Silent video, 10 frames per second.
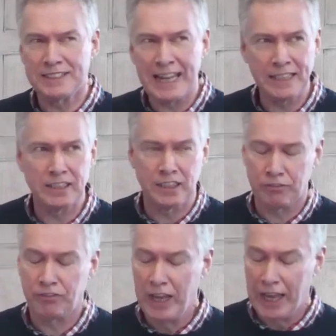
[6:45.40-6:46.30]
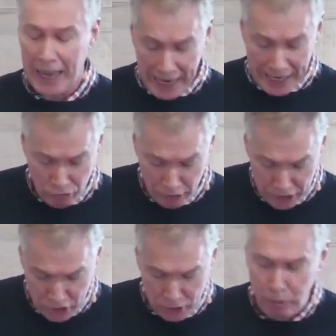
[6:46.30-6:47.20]
be attentive
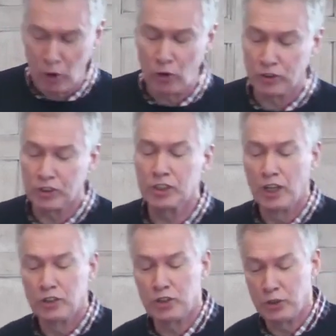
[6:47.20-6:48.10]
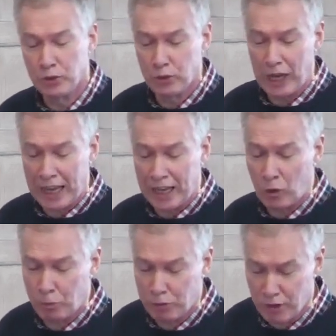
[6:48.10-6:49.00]
and respond to
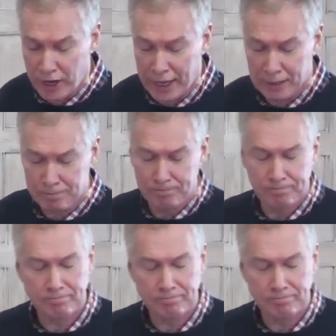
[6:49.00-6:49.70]
our prayer.